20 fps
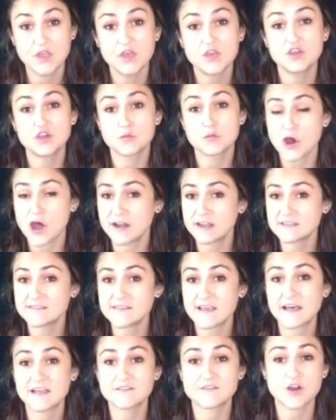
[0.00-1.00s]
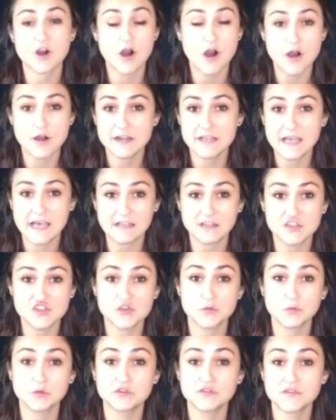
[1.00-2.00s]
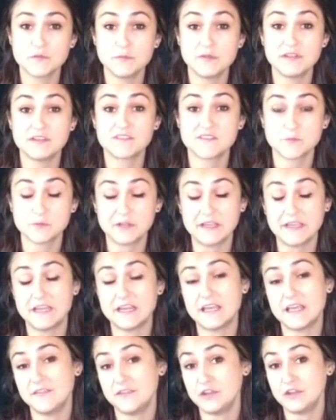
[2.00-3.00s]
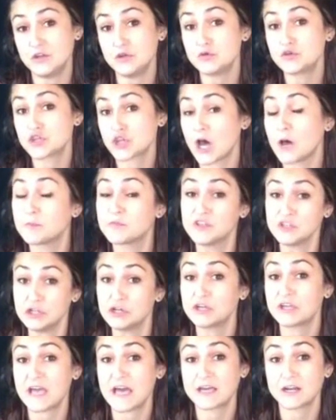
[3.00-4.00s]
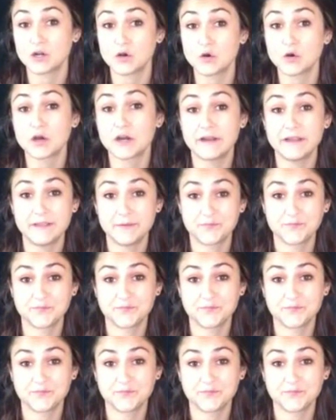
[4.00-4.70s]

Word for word: Your product ads are already eligible to be displayed in the new Shop the Look category.